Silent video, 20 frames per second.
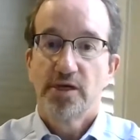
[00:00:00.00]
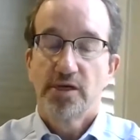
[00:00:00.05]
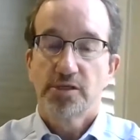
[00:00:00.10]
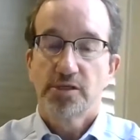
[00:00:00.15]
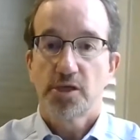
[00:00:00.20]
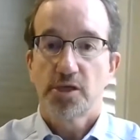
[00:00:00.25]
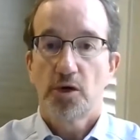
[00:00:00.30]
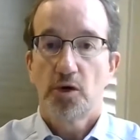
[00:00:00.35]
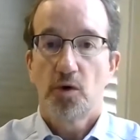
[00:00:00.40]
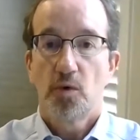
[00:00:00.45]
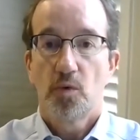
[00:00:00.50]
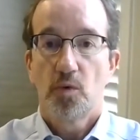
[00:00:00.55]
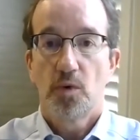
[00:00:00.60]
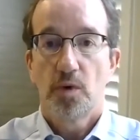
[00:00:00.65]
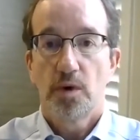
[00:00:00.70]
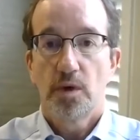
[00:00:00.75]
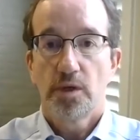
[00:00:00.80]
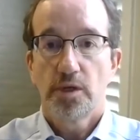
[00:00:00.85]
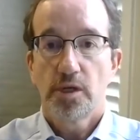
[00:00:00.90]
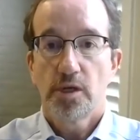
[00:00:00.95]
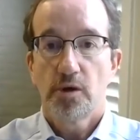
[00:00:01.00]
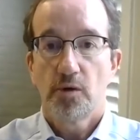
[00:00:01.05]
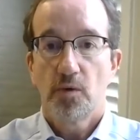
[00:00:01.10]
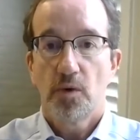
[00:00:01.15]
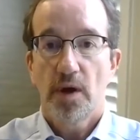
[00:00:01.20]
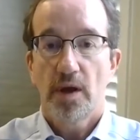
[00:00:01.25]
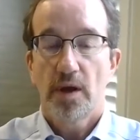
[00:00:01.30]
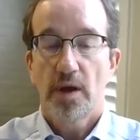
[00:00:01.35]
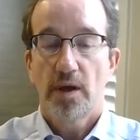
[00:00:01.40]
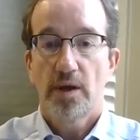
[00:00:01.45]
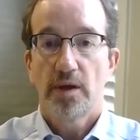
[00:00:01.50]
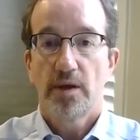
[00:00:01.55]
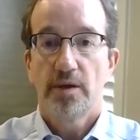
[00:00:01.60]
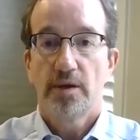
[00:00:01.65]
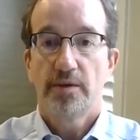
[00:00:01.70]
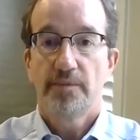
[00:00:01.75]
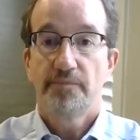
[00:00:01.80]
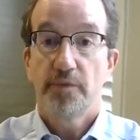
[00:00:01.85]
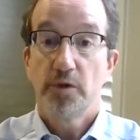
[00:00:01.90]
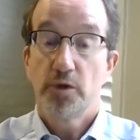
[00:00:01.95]
So, you know,
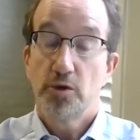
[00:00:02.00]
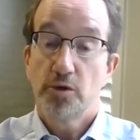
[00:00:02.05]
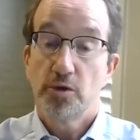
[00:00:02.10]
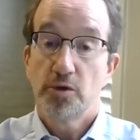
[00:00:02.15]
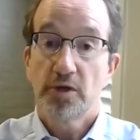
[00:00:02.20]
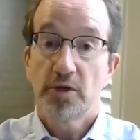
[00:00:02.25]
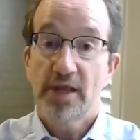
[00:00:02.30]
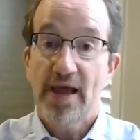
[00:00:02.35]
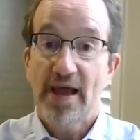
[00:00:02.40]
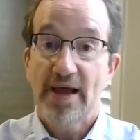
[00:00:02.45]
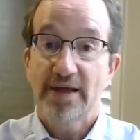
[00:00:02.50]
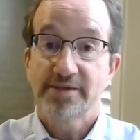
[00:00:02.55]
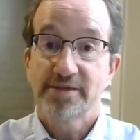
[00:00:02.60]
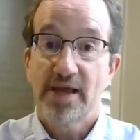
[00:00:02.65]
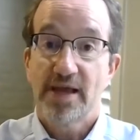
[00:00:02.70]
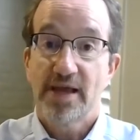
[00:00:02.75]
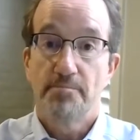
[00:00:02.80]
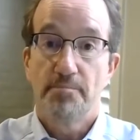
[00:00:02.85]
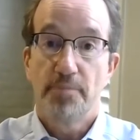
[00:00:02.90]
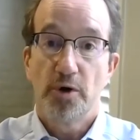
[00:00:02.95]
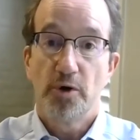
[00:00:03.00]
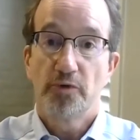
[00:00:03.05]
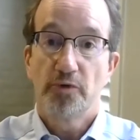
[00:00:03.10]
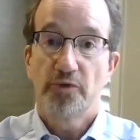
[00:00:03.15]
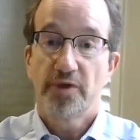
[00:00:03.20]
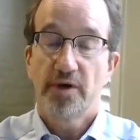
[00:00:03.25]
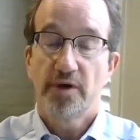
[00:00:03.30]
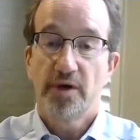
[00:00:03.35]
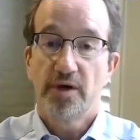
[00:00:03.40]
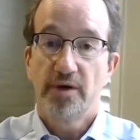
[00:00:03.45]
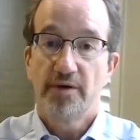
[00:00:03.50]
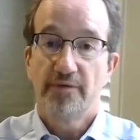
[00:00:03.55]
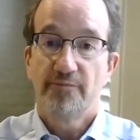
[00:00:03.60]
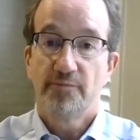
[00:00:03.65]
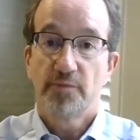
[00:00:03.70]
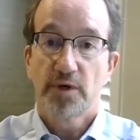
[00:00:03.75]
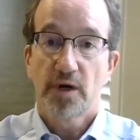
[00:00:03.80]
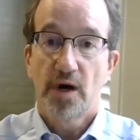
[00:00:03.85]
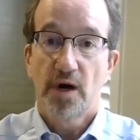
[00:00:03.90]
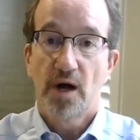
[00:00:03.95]
you could ask that both of
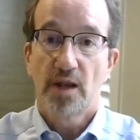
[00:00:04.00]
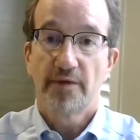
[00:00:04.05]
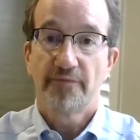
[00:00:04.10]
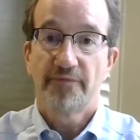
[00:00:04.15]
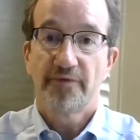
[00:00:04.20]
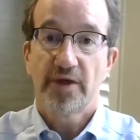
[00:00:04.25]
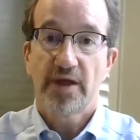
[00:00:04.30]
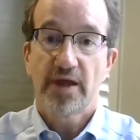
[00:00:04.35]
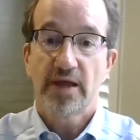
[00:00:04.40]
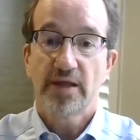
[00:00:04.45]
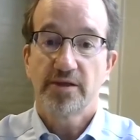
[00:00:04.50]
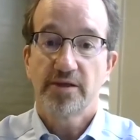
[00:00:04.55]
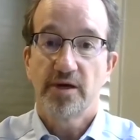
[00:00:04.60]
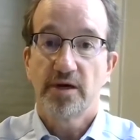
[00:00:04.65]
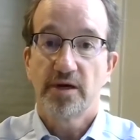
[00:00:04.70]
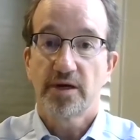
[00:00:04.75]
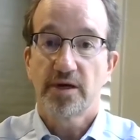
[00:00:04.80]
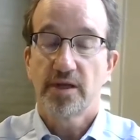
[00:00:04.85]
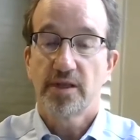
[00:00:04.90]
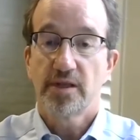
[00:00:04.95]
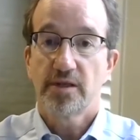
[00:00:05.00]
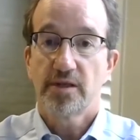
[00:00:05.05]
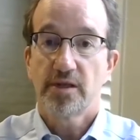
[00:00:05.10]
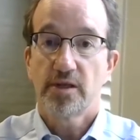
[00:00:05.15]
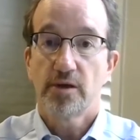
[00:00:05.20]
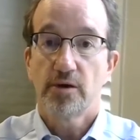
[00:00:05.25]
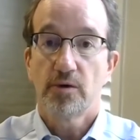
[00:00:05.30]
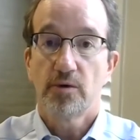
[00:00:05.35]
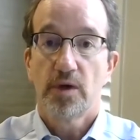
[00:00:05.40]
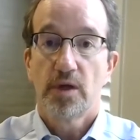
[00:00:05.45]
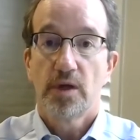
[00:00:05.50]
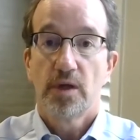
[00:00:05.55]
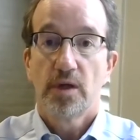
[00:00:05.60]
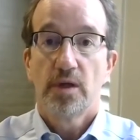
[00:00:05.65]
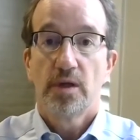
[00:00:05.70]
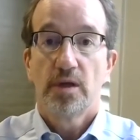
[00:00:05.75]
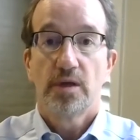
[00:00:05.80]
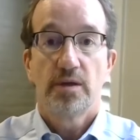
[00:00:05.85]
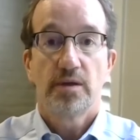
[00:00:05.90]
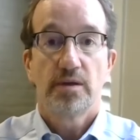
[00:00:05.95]
McAuliffe and Youngkin. You know,
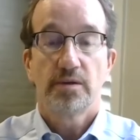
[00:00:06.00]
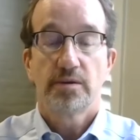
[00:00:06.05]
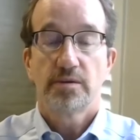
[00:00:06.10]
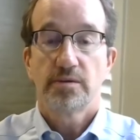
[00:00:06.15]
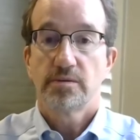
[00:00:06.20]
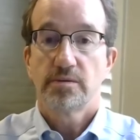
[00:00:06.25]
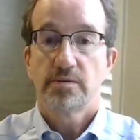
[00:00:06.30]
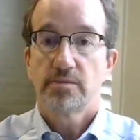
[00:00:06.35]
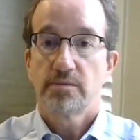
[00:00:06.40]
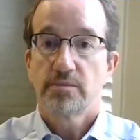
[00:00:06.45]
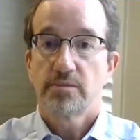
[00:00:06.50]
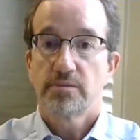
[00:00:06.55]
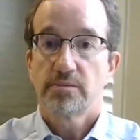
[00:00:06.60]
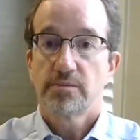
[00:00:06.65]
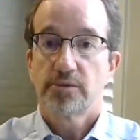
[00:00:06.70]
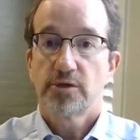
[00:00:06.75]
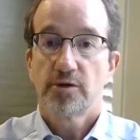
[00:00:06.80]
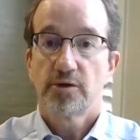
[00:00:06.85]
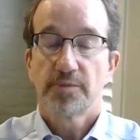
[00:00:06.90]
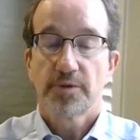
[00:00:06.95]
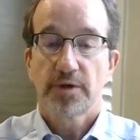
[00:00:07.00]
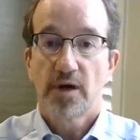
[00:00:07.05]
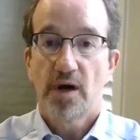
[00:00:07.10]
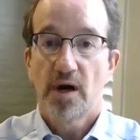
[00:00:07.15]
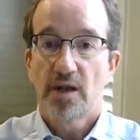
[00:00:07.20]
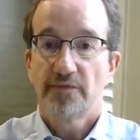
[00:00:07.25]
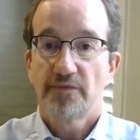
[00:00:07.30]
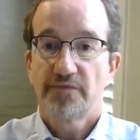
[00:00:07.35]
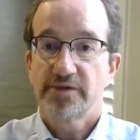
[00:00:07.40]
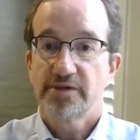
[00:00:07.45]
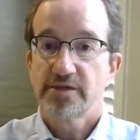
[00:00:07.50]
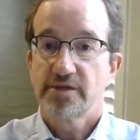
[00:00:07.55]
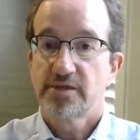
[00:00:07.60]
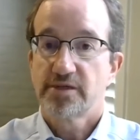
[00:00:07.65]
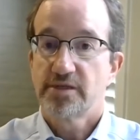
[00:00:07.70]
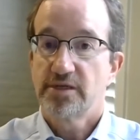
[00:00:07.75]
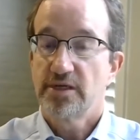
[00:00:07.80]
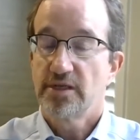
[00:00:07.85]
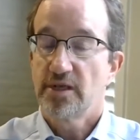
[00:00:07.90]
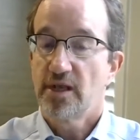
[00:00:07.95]
Chair McAuliffe is
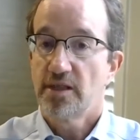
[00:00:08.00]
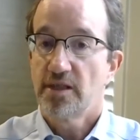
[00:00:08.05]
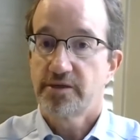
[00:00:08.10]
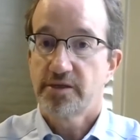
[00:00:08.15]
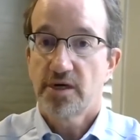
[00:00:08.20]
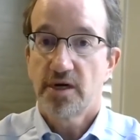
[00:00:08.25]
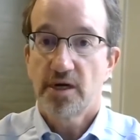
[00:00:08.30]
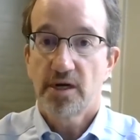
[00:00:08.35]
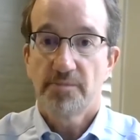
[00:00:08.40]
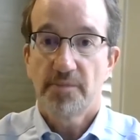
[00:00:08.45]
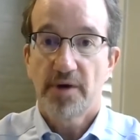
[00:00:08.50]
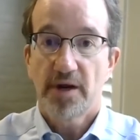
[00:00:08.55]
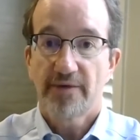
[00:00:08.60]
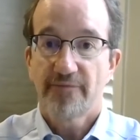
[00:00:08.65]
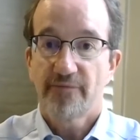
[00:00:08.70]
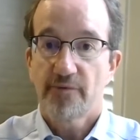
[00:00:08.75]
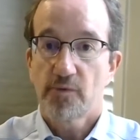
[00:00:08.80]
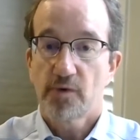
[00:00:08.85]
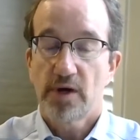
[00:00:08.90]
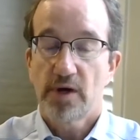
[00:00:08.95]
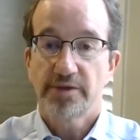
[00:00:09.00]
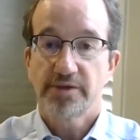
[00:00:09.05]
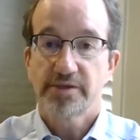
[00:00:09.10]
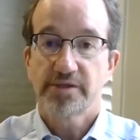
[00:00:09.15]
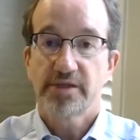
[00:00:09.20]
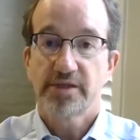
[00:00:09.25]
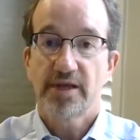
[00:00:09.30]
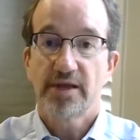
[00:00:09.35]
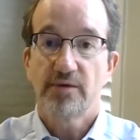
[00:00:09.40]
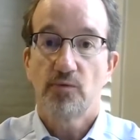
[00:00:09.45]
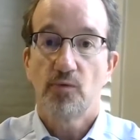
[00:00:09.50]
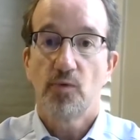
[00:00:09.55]
getting a ton of money from around the state.